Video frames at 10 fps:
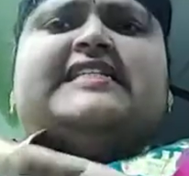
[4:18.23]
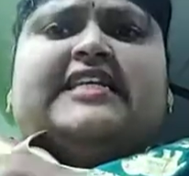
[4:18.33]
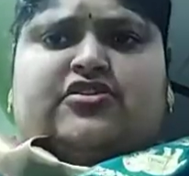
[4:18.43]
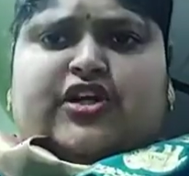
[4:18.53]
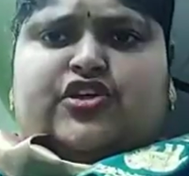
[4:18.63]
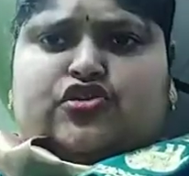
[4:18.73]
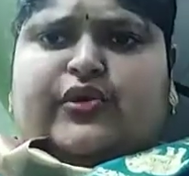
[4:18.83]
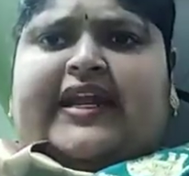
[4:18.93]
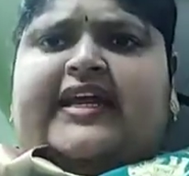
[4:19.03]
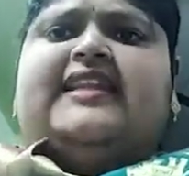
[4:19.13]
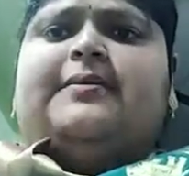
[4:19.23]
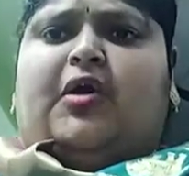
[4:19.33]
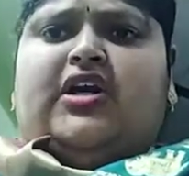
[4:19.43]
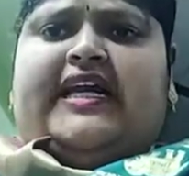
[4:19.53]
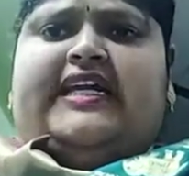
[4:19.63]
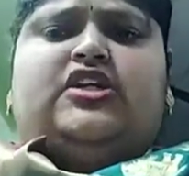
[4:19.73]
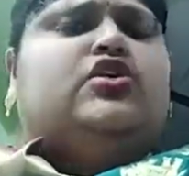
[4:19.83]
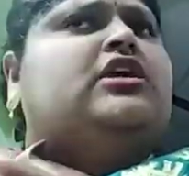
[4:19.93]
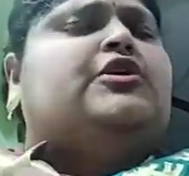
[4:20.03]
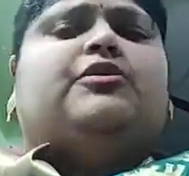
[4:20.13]
is introduced to another body,
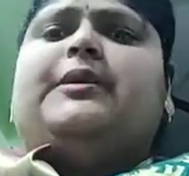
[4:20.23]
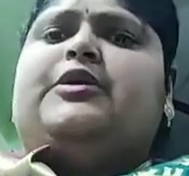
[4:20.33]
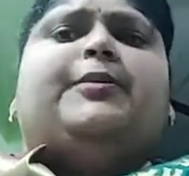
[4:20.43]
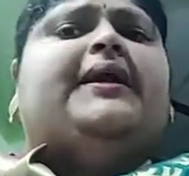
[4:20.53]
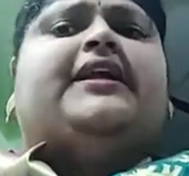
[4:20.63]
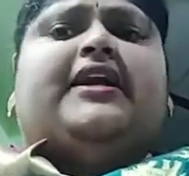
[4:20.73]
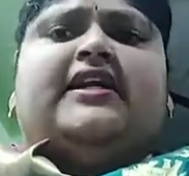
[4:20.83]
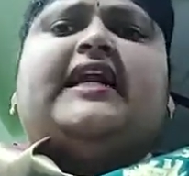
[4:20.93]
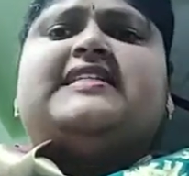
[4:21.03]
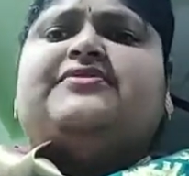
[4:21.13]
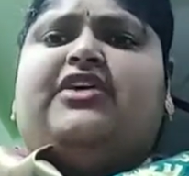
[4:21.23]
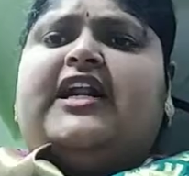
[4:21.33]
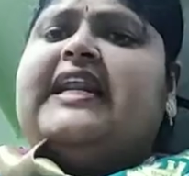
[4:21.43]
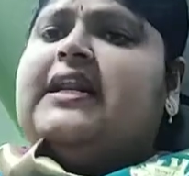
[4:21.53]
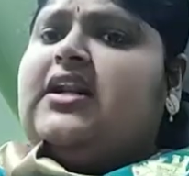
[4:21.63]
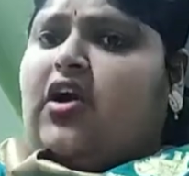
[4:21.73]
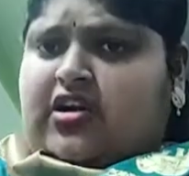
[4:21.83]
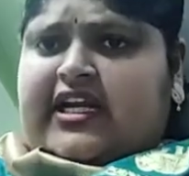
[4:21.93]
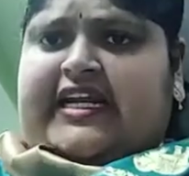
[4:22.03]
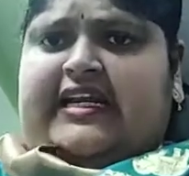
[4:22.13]
it would be treated as a foreign
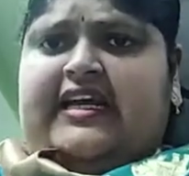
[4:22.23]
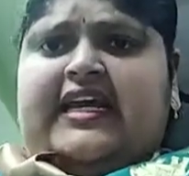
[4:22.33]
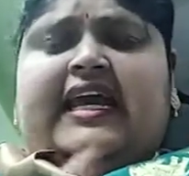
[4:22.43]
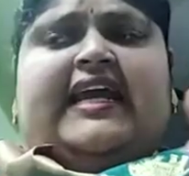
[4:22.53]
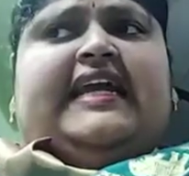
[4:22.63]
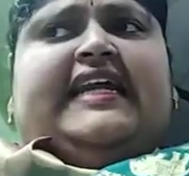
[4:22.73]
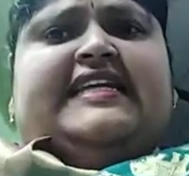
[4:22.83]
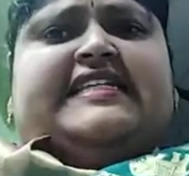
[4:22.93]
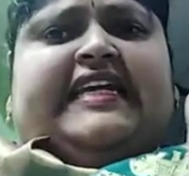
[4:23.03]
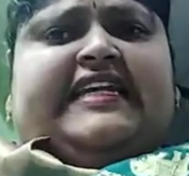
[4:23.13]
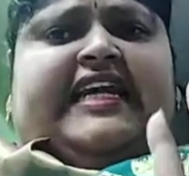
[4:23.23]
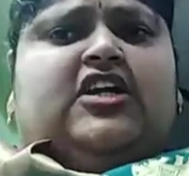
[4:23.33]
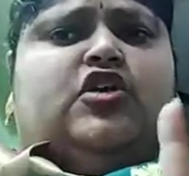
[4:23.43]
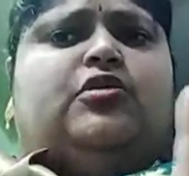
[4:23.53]
organ, and it is needed